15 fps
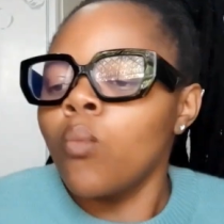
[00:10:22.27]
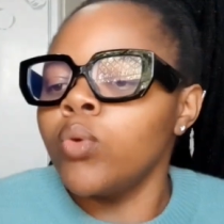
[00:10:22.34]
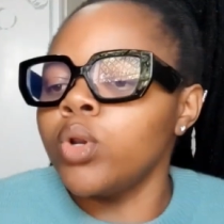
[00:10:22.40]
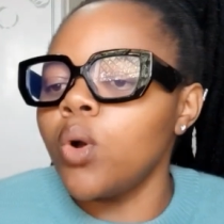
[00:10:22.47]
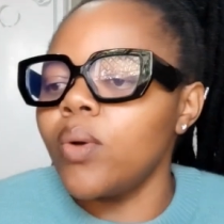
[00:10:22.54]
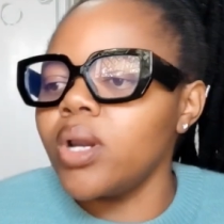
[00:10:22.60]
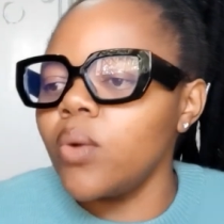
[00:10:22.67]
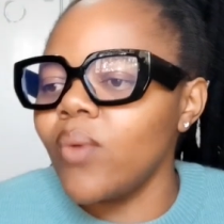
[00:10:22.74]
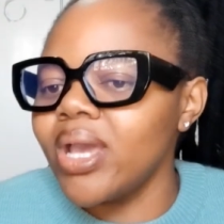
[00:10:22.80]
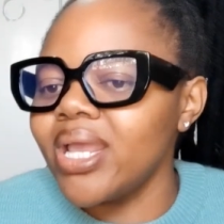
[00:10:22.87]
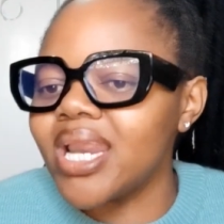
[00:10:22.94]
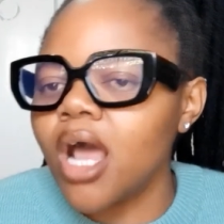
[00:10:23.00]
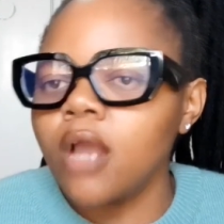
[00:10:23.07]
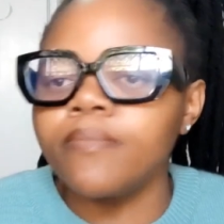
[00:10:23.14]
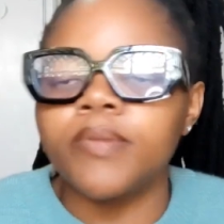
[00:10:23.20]
We don't want to
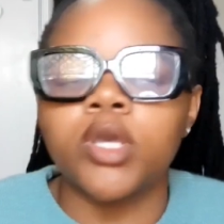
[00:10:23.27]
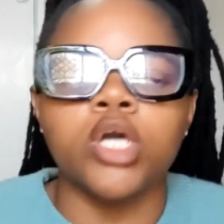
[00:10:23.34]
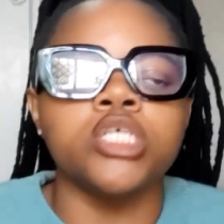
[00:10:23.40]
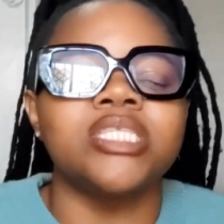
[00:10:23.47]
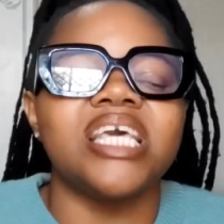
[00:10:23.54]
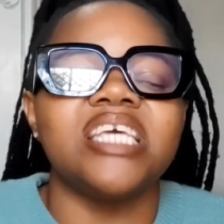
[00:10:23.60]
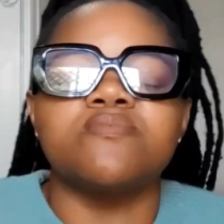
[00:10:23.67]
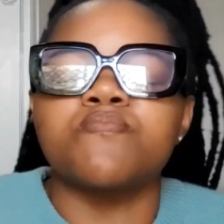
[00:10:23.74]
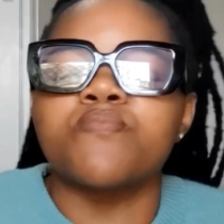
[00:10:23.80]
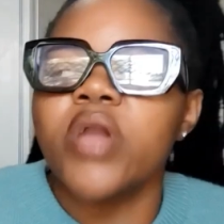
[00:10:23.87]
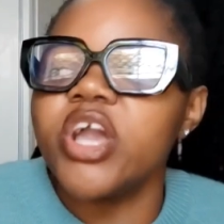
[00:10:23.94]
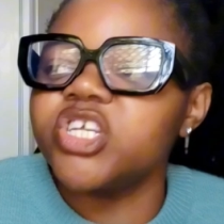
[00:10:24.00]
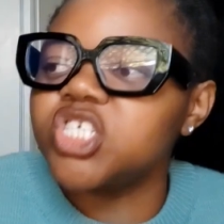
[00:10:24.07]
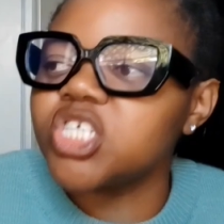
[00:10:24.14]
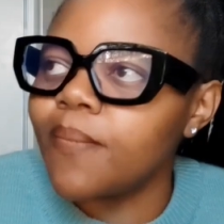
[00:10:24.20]
wait it out because there's
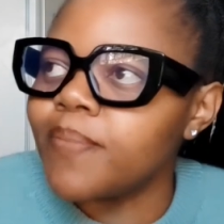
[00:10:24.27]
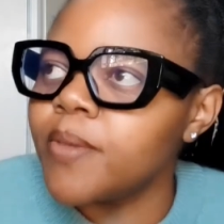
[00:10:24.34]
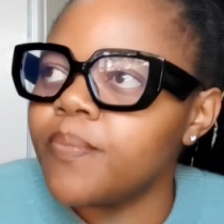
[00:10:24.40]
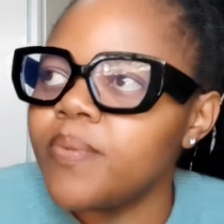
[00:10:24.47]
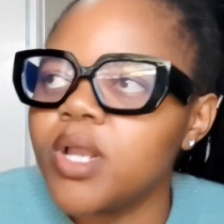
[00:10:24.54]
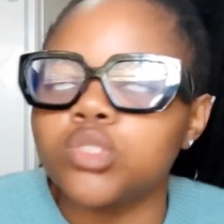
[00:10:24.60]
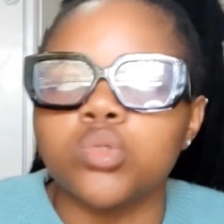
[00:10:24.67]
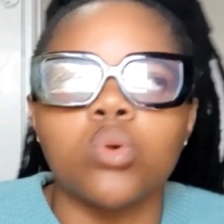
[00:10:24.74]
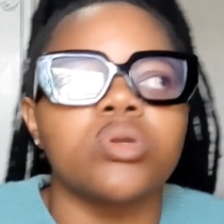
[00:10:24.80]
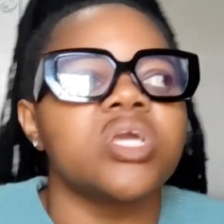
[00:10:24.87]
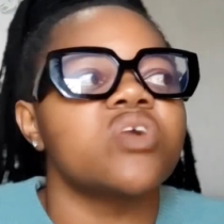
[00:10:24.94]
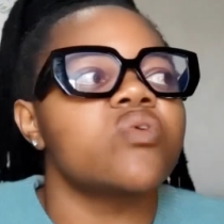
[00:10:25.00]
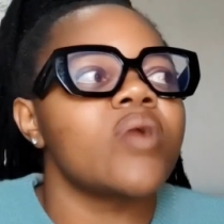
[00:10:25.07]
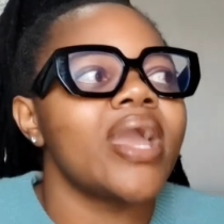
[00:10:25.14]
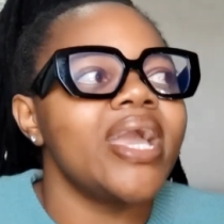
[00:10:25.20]
pressure. People are
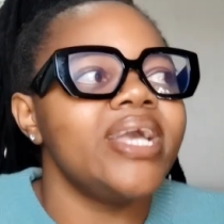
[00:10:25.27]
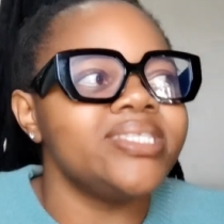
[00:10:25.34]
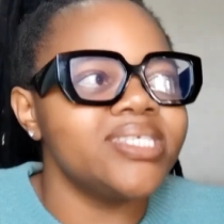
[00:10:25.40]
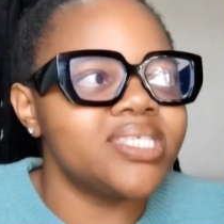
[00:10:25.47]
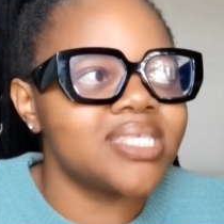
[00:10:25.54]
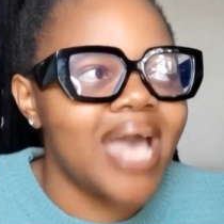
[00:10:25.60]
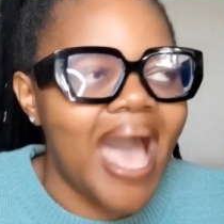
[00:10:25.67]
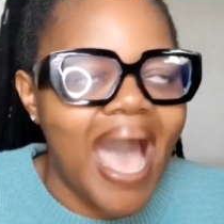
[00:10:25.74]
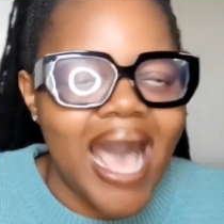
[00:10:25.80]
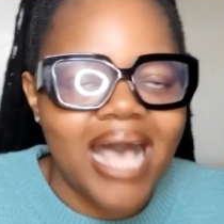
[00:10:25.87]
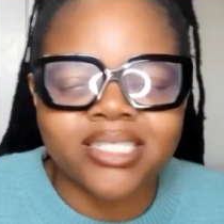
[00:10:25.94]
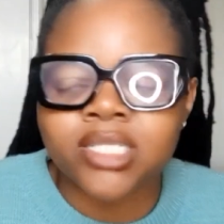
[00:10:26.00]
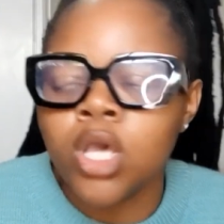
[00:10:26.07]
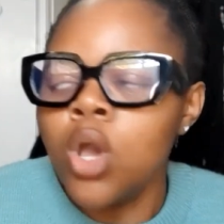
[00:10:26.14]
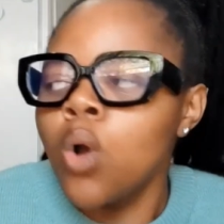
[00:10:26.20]
talking crazy to
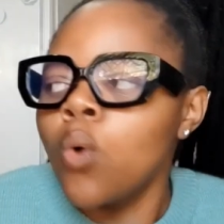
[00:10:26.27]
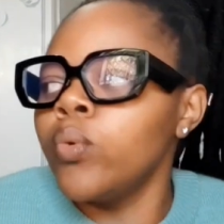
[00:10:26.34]
us.